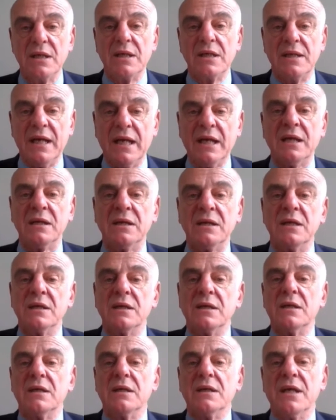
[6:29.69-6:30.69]
then
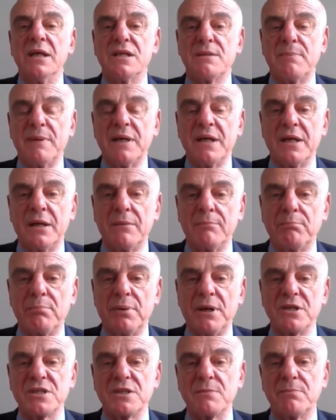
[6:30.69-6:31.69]
it's become
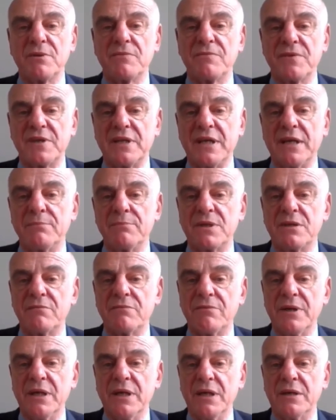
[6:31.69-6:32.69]
possible for them
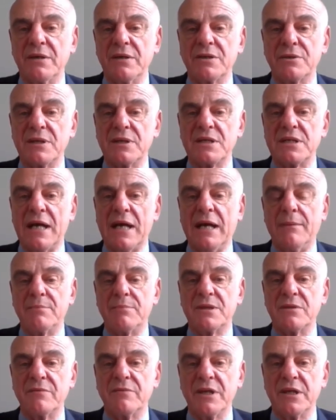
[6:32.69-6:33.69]
to
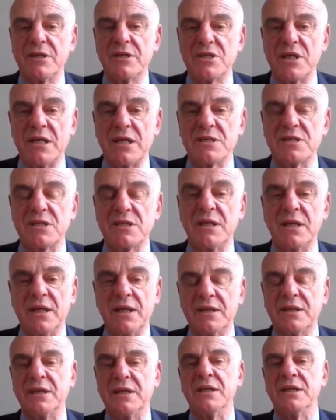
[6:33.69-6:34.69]
adapt and readjust. And
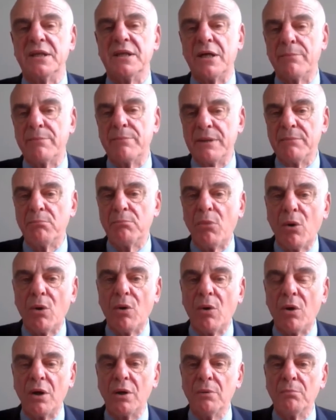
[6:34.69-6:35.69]
I think there'll be
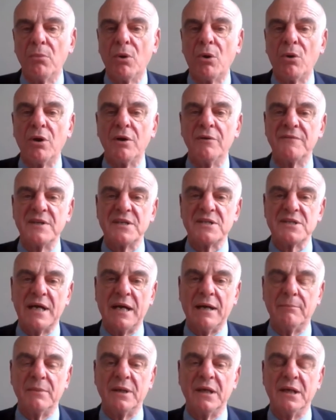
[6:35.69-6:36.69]
more and more of this
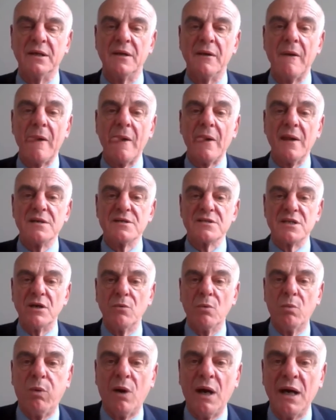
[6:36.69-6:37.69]
happening.
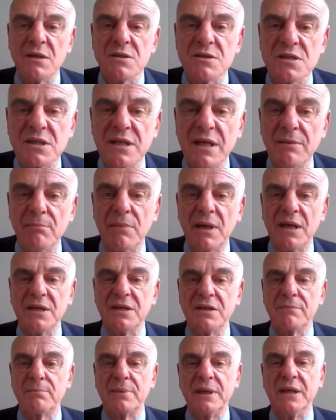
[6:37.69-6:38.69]
So whilst there might
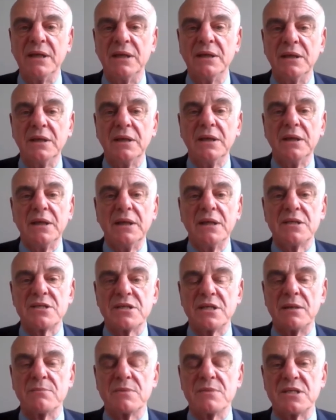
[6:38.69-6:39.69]
have been, in
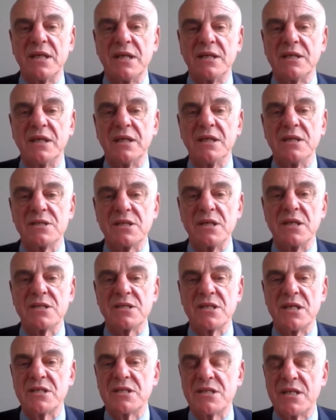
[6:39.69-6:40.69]
some settings, a
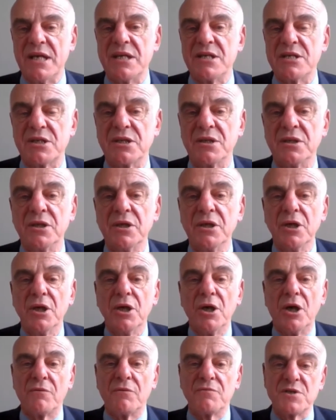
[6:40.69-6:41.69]
cessation
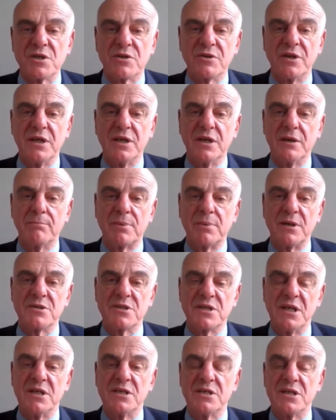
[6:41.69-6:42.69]
of screening
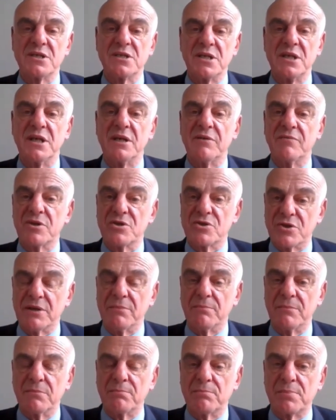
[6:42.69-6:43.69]
procedures and even
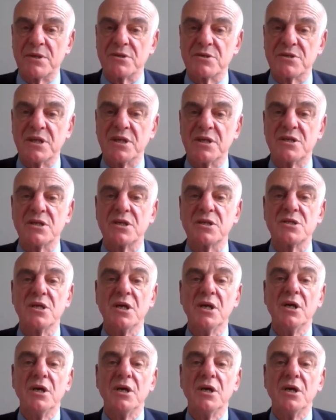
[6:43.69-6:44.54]
treatment procedures